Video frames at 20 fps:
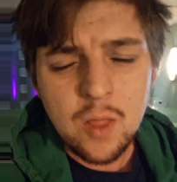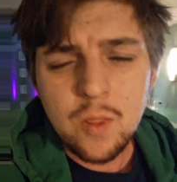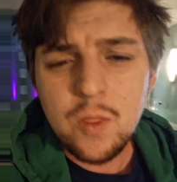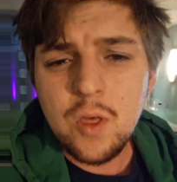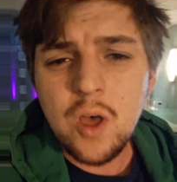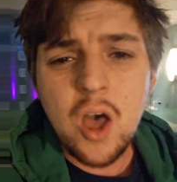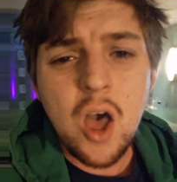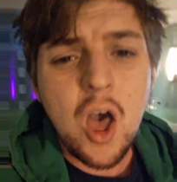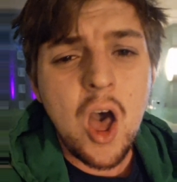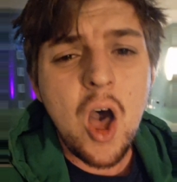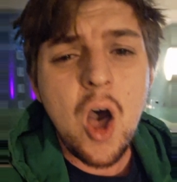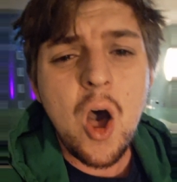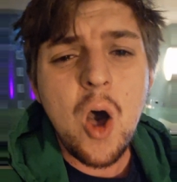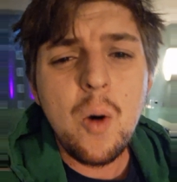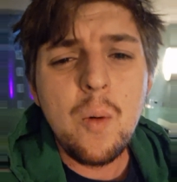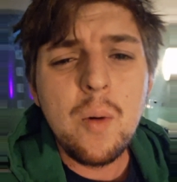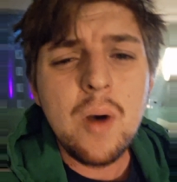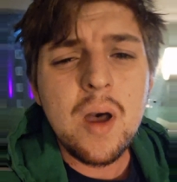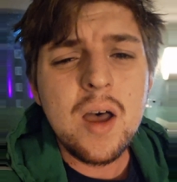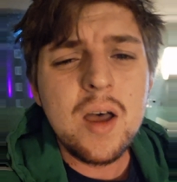the
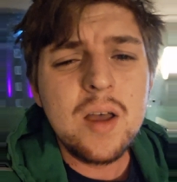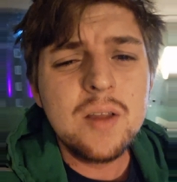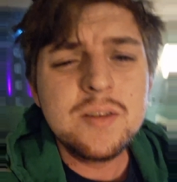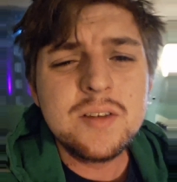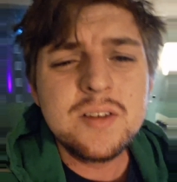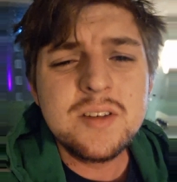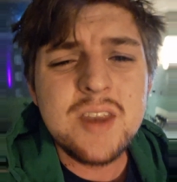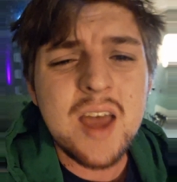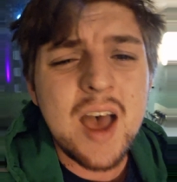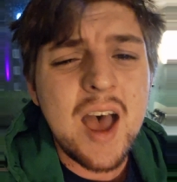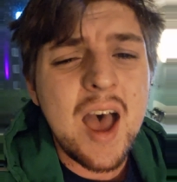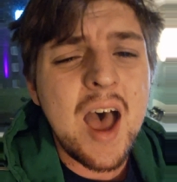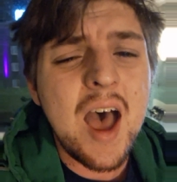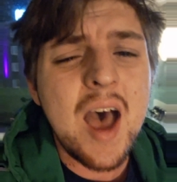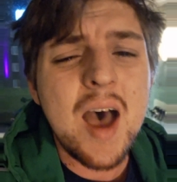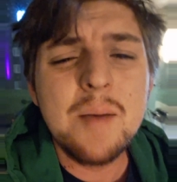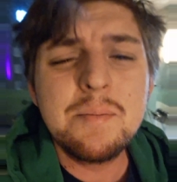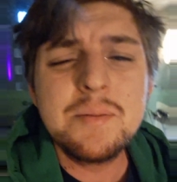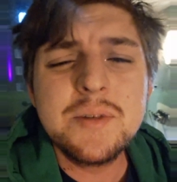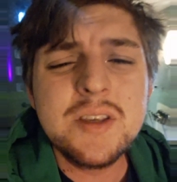whole world
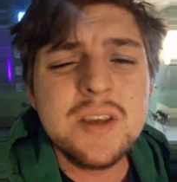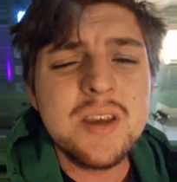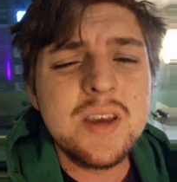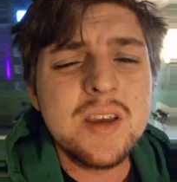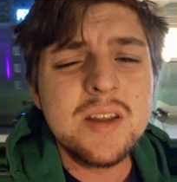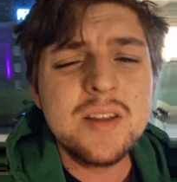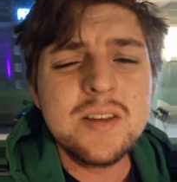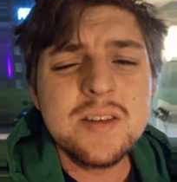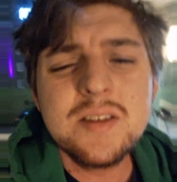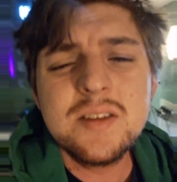stops and